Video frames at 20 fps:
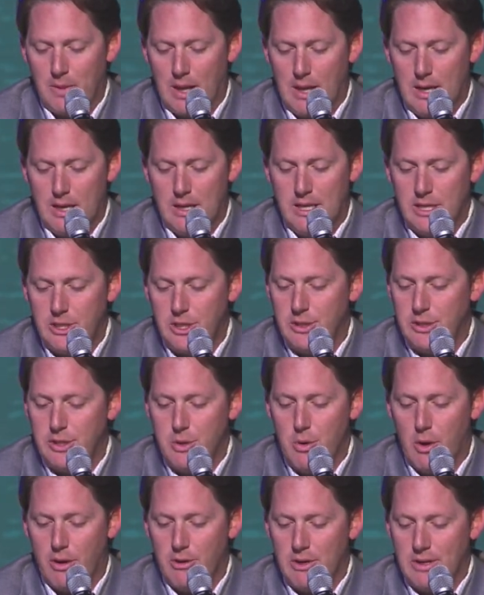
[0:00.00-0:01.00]
In addition,
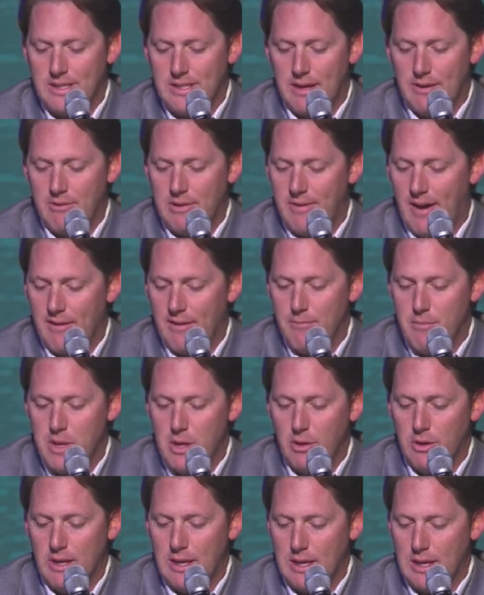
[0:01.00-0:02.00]
$275
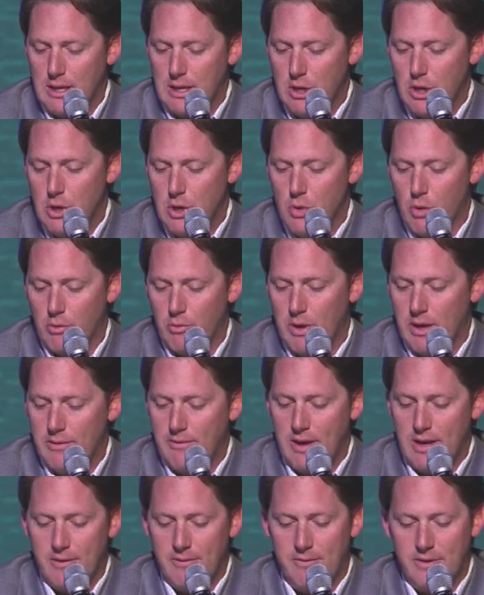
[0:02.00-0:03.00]
million in new or
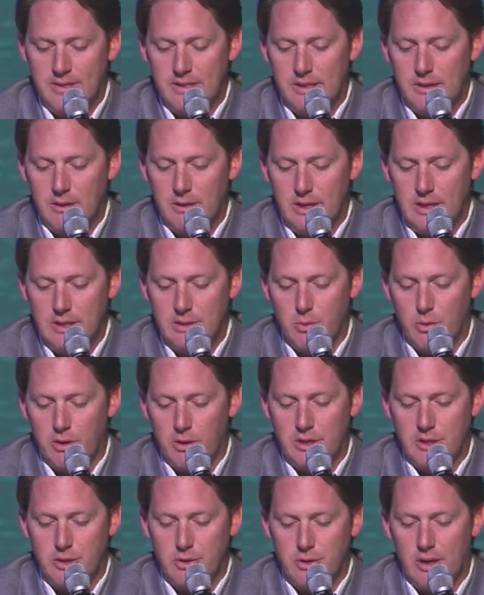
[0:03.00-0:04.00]
renovated facilities were
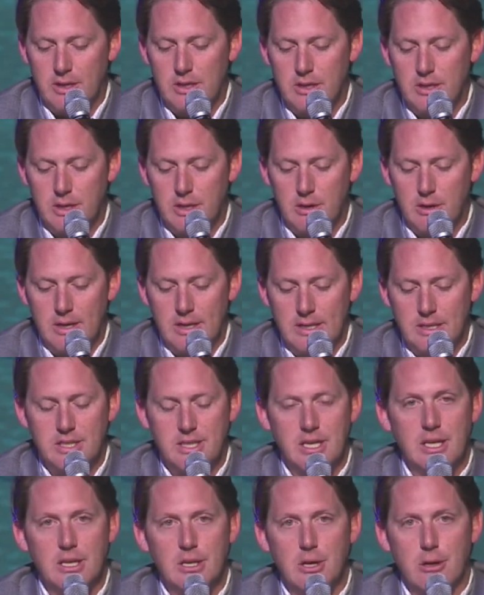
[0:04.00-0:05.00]
constructed during his
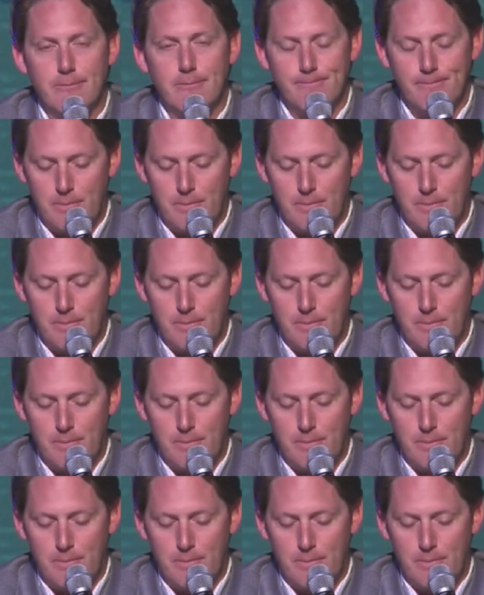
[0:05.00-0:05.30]
tenure.